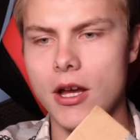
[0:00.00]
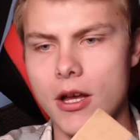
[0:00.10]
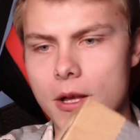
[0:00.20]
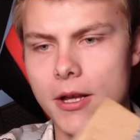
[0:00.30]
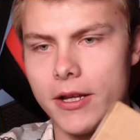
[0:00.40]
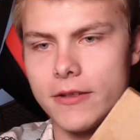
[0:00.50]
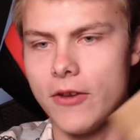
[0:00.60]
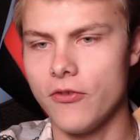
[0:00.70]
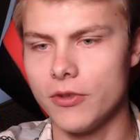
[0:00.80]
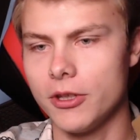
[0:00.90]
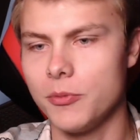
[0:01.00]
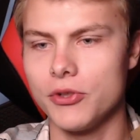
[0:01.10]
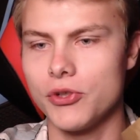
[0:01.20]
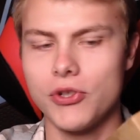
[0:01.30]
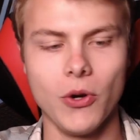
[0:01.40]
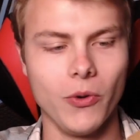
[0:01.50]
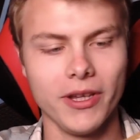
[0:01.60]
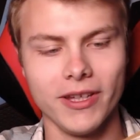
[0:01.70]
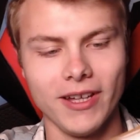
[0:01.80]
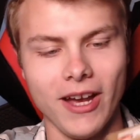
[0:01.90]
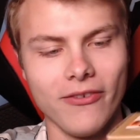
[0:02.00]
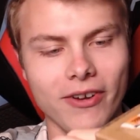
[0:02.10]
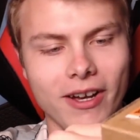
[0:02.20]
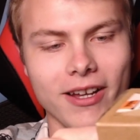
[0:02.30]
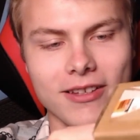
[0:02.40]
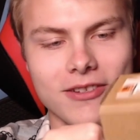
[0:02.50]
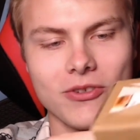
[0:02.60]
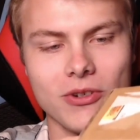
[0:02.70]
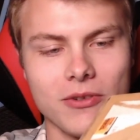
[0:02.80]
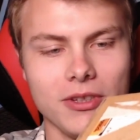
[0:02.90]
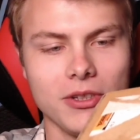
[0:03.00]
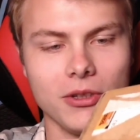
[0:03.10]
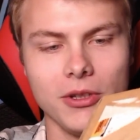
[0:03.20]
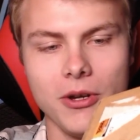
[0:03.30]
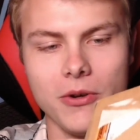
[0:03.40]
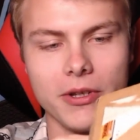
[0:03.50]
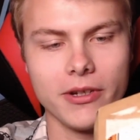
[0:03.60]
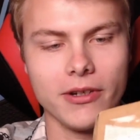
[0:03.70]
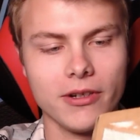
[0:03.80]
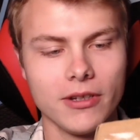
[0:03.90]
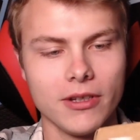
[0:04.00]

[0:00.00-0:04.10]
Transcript: I guess I haven't really been showing it, have I? It's sort of a little low here.